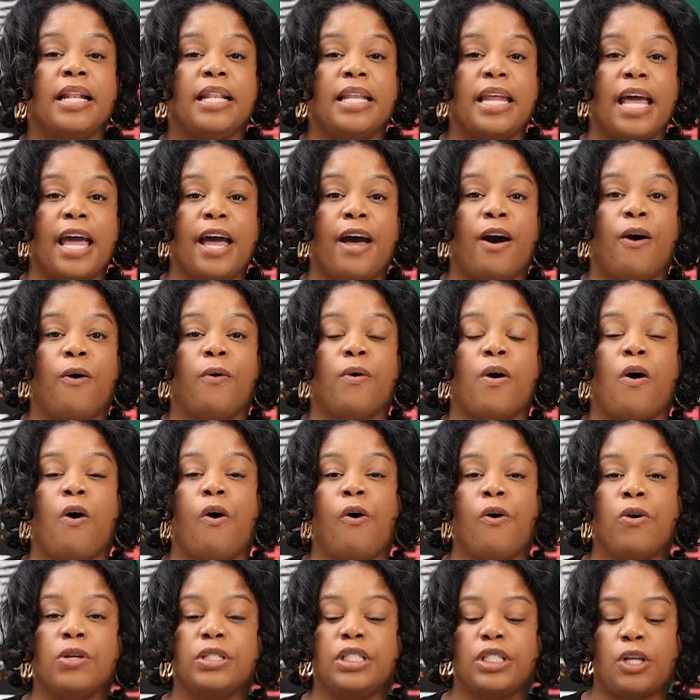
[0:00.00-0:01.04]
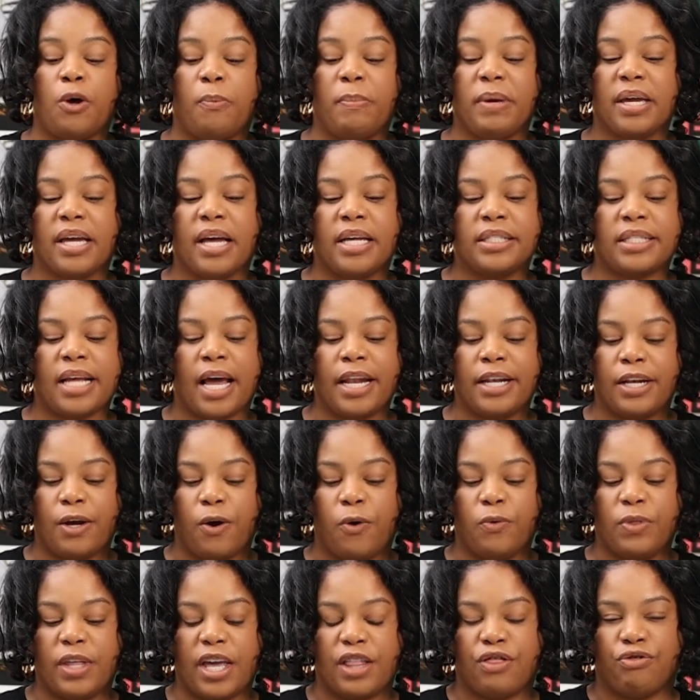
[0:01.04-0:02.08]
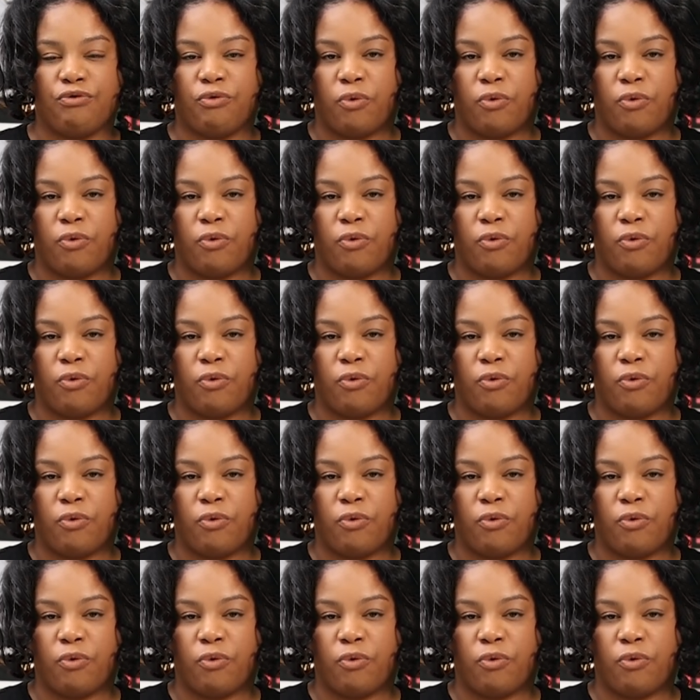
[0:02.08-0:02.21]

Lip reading: Now, also, because I know that